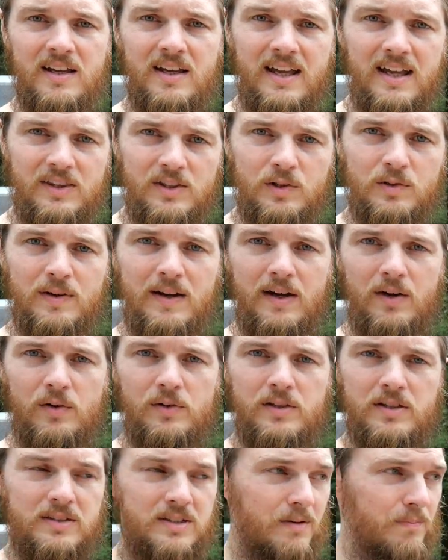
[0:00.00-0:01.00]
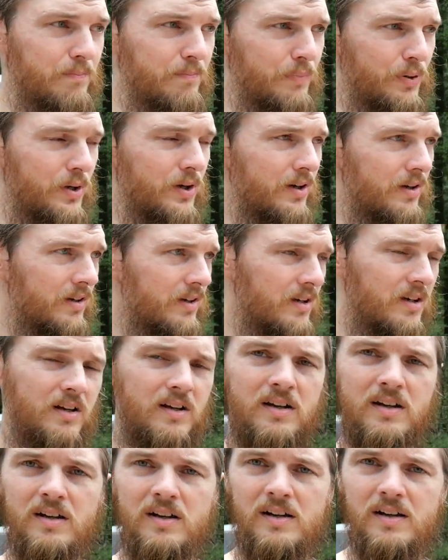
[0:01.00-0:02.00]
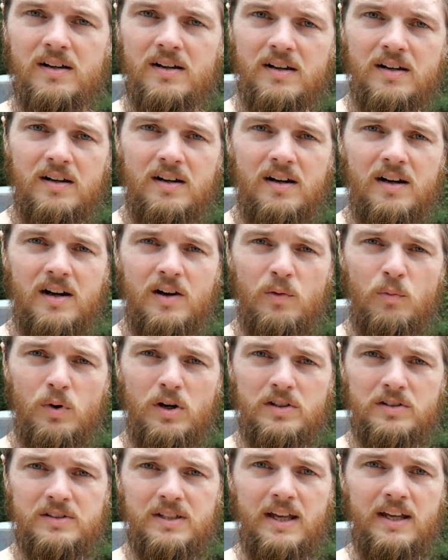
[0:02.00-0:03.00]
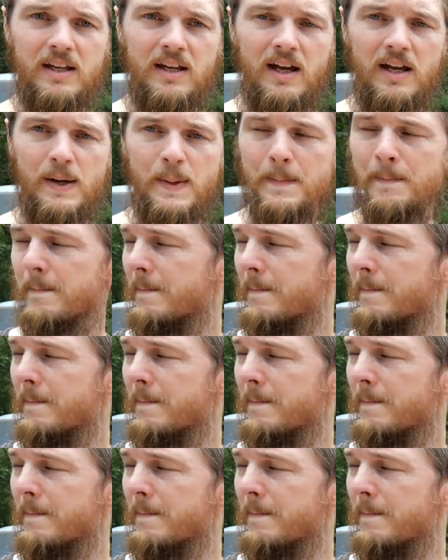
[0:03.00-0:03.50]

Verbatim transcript: in the ground to put our water tank on.